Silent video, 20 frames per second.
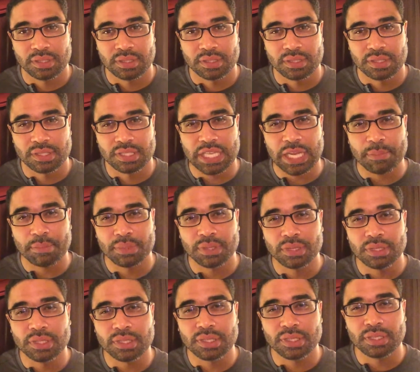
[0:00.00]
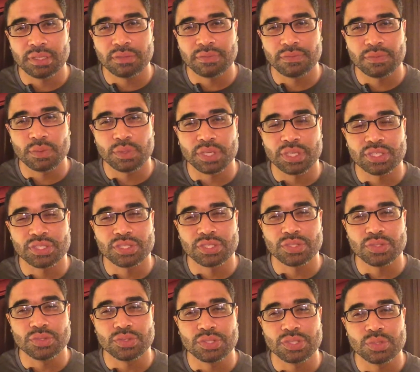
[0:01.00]
Stop looking for
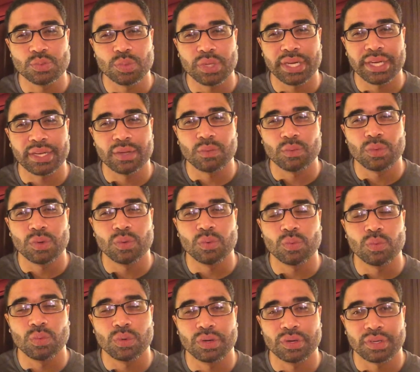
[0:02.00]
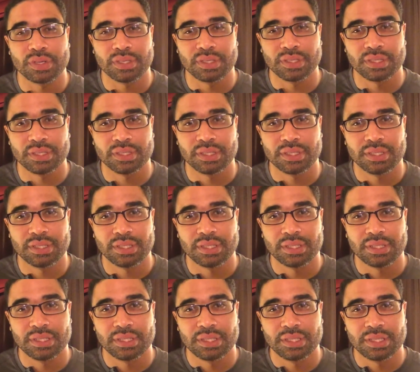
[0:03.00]
excuses why it won't work
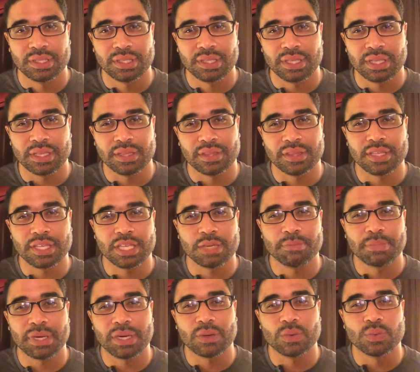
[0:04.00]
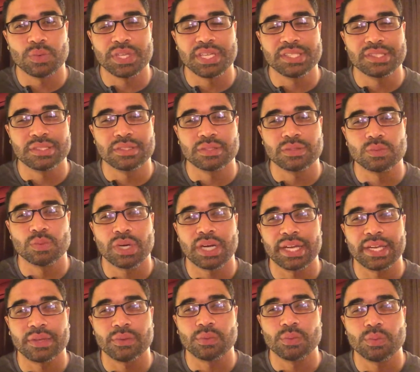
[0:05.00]
and think about reasons why
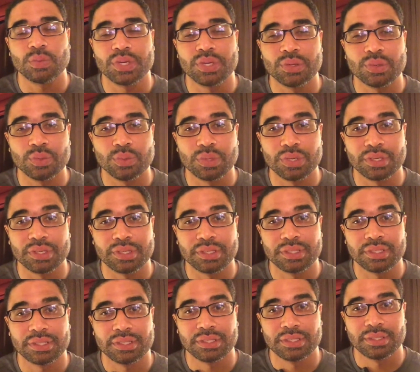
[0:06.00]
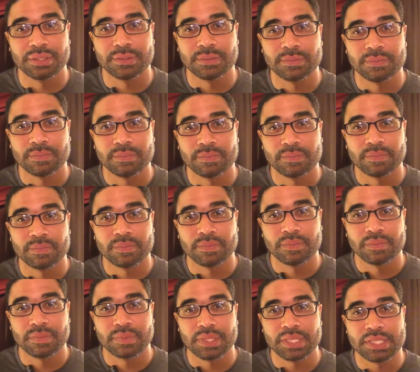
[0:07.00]
it will work.
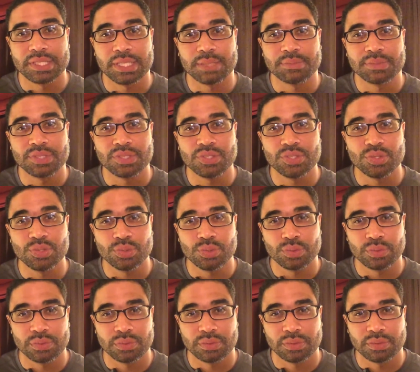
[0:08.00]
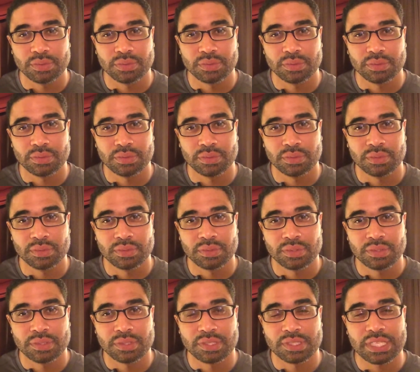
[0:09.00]
It's up to you.
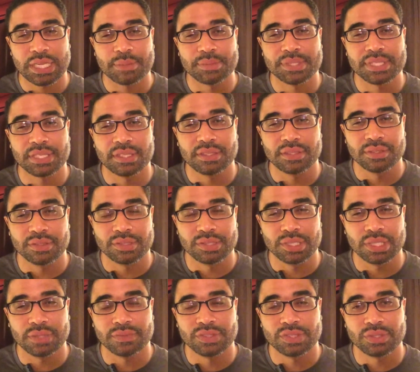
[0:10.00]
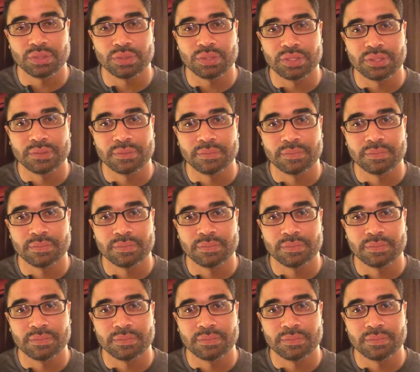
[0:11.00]
Stop selling yourself short.